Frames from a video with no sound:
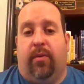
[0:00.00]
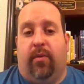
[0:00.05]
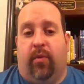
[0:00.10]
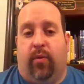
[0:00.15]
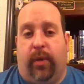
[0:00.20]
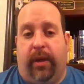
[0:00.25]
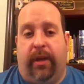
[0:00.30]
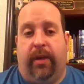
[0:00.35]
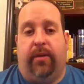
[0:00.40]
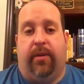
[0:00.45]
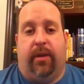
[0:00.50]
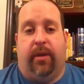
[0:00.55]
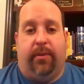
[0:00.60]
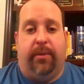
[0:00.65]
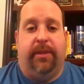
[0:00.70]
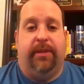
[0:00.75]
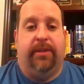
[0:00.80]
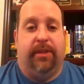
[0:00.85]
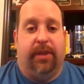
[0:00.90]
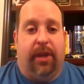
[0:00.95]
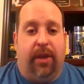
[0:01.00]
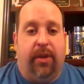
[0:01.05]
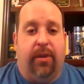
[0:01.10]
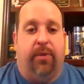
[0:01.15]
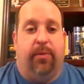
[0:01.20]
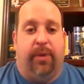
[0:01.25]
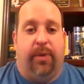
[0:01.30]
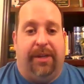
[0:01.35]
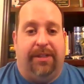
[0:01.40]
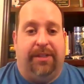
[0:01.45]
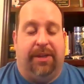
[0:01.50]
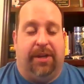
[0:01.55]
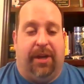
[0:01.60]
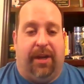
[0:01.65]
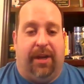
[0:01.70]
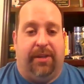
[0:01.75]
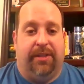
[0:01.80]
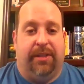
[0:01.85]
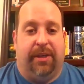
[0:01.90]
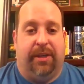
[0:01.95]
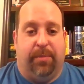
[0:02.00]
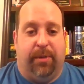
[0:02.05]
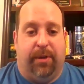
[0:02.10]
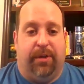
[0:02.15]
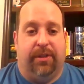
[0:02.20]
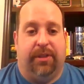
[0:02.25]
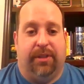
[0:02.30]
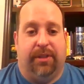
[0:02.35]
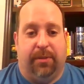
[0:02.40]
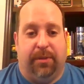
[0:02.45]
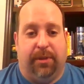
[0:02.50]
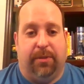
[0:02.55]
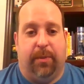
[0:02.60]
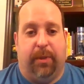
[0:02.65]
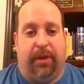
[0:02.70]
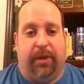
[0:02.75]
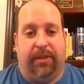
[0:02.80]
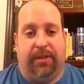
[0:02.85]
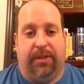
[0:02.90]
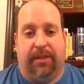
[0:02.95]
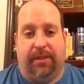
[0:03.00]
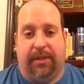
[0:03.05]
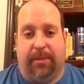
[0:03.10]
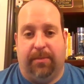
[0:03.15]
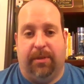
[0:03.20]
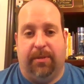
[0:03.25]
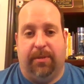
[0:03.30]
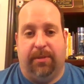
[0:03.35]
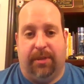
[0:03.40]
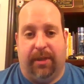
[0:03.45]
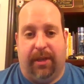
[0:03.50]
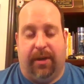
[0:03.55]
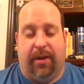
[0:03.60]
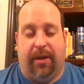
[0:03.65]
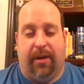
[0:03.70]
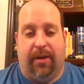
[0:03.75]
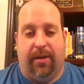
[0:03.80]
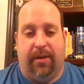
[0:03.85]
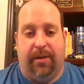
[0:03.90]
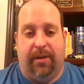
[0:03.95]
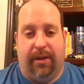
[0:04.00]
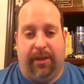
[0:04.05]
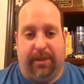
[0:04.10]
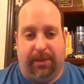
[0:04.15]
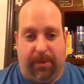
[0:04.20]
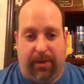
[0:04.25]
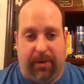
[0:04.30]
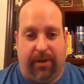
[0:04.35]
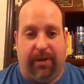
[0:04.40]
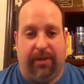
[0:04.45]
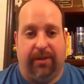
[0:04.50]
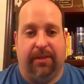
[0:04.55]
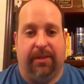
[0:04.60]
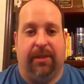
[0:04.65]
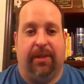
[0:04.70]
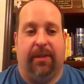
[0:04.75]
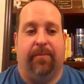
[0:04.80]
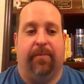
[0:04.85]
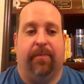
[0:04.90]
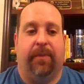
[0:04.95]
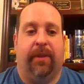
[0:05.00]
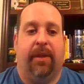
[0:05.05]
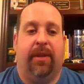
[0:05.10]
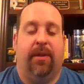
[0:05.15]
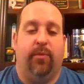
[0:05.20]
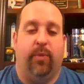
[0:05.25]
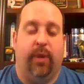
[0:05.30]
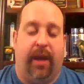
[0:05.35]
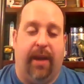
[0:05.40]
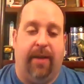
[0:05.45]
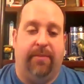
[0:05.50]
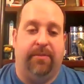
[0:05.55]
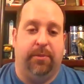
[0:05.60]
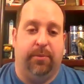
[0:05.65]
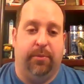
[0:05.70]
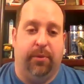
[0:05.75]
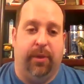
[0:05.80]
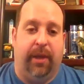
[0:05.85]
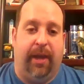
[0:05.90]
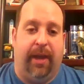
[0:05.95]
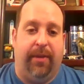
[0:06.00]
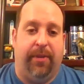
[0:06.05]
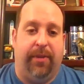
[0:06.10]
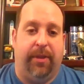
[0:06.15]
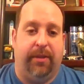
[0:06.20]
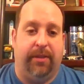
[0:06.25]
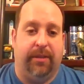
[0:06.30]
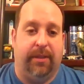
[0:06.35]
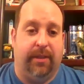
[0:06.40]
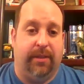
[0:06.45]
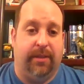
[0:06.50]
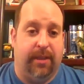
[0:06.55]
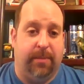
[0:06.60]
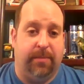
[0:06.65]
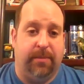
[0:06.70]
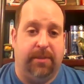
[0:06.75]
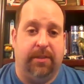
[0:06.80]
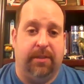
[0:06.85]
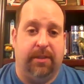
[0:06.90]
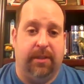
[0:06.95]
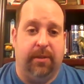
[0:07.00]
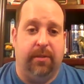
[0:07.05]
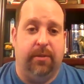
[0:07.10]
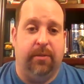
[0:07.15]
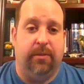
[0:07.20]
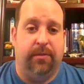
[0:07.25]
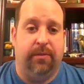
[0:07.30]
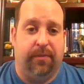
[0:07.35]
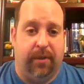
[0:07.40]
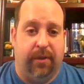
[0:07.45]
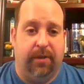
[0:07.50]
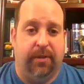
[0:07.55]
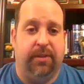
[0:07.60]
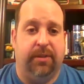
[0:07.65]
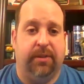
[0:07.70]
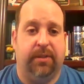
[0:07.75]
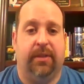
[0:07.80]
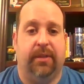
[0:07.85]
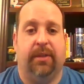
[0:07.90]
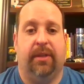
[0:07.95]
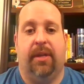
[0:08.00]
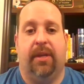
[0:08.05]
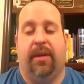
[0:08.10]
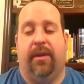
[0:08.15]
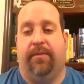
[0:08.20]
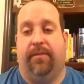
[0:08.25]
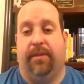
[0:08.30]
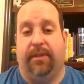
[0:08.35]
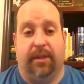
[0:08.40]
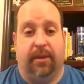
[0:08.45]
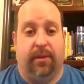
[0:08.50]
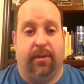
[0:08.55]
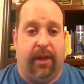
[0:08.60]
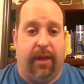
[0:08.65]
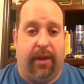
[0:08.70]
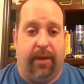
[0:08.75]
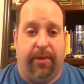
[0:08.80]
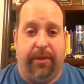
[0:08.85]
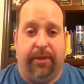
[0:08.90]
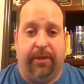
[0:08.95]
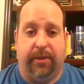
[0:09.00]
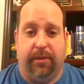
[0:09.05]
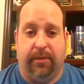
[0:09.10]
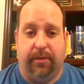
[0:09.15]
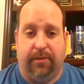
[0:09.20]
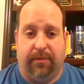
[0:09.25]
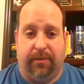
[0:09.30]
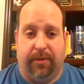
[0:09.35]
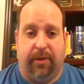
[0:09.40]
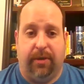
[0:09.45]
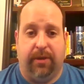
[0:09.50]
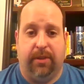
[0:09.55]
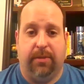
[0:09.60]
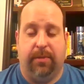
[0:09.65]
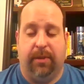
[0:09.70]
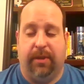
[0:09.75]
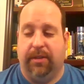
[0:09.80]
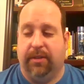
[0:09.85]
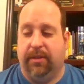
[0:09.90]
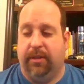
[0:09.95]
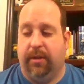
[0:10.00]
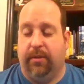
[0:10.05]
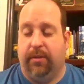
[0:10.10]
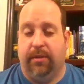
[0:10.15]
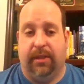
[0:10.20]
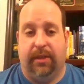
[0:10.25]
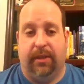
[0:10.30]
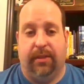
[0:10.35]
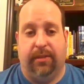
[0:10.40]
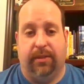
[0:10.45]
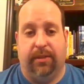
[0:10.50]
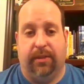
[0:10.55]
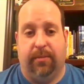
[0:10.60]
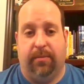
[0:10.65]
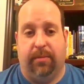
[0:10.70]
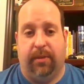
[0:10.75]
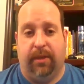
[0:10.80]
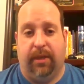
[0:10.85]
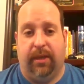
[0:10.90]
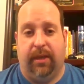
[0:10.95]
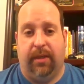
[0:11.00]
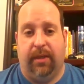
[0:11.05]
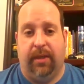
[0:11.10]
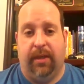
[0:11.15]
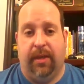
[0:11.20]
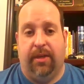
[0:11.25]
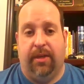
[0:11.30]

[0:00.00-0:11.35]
we don't always know what's causing a person to experience the symptoms they're experiencing. We have to rule out things like substance use first, physical health issues first, because those things could be